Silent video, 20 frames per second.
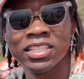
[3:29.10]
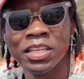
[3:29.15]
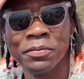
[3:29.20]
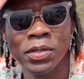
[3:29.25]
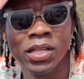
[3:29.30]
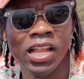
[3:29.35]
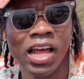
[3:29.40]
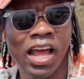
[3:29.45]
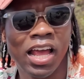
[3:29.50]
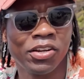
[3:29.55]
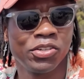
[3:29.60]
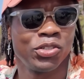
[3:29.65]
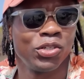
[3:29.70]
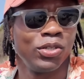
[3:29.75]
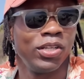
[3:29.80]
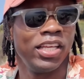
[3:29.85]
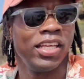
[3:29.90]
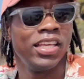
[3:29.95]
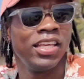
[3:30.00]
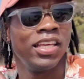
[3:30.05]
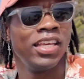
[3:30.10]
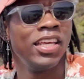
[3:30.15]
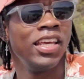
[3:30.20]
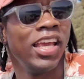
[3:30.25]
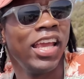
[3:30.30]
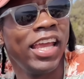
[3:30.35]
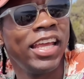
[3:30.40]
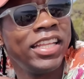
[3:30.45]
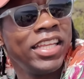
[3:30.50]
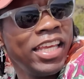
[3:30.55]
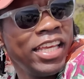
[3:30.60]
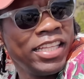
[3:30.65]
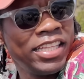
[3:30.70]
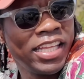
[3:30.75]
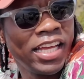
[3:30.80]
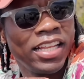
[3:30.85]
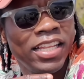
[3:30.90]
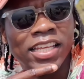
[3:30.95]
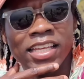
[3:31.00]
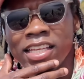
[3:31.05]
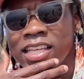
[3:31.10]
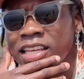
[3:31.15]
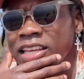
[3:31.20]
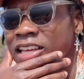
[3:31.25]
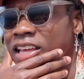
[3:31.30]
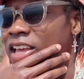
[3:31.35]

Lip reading: similar actually in Italy.